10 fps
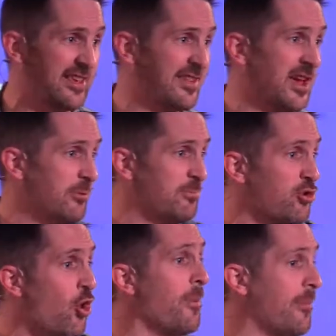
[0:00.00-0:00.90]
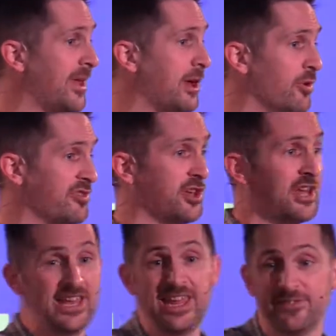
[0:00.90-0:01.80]
is that he probably was going
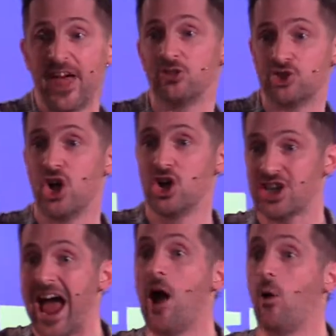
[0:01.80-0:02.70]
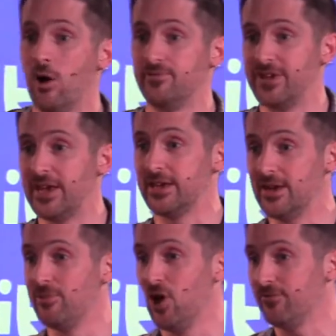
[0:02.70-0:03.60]
to leave that church out of taking
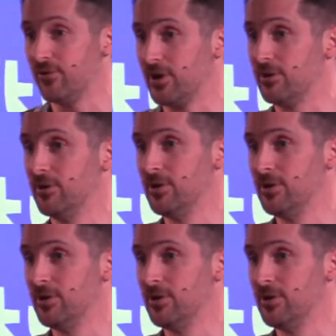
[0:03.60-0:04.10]
up the offering.